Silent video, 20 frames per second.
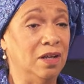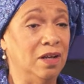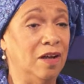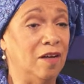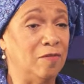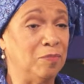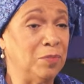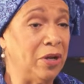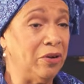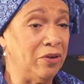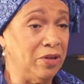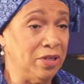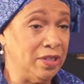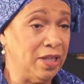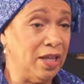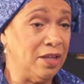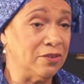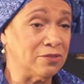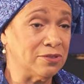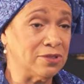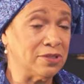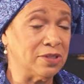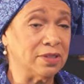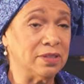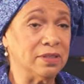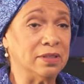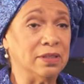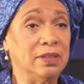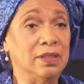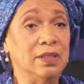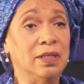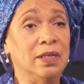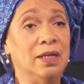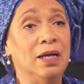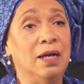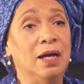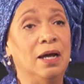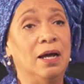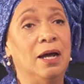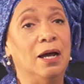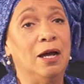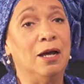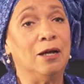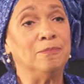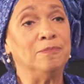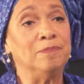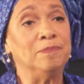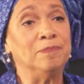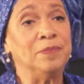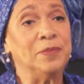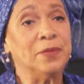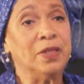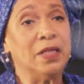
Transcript: of Marian Anderson. Um,